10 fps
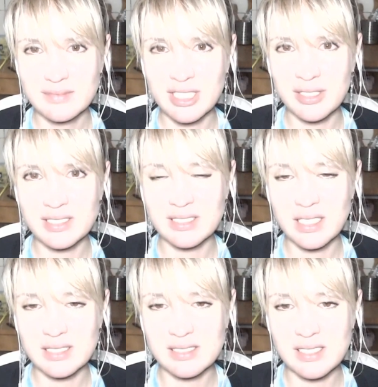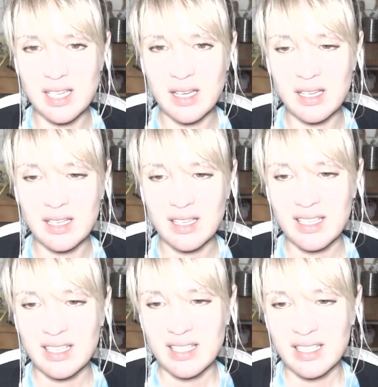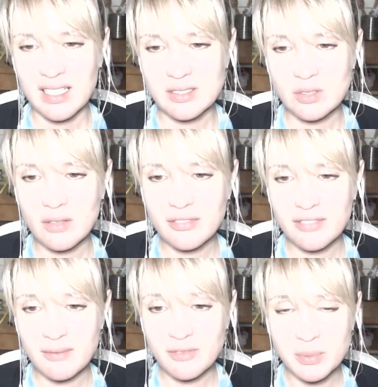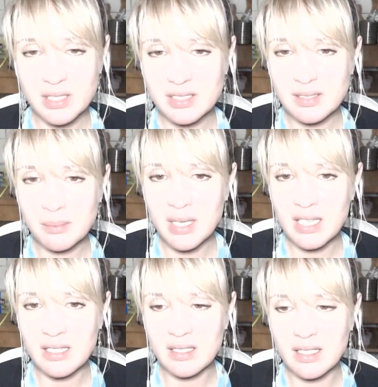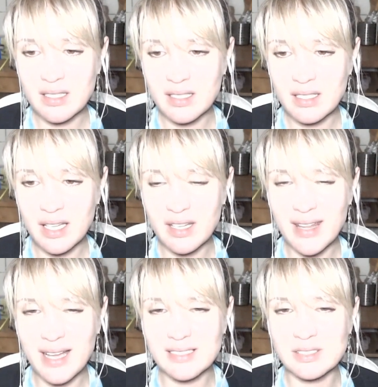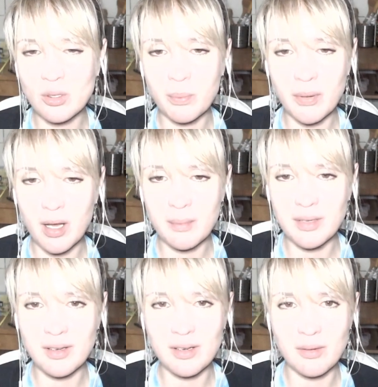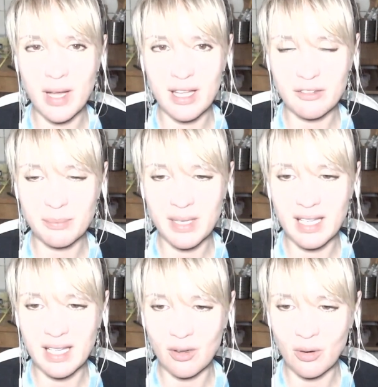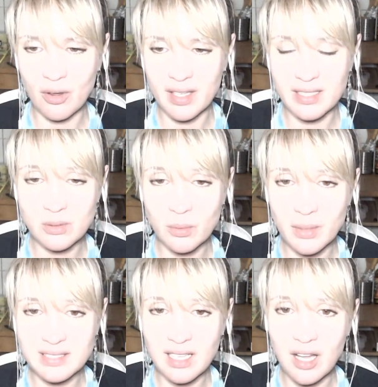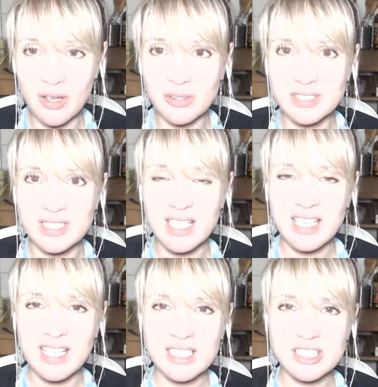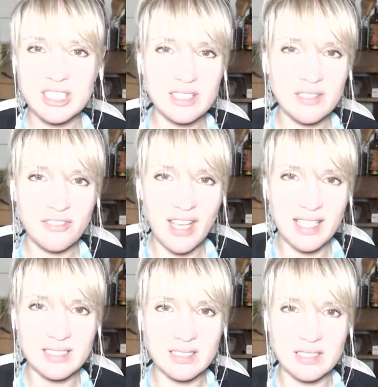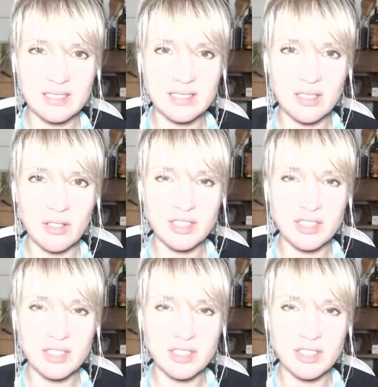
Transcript: it's sort of flip flop. So it doesn't mean like that's your permanent way of being or that it's always closed. It's just a phase that's of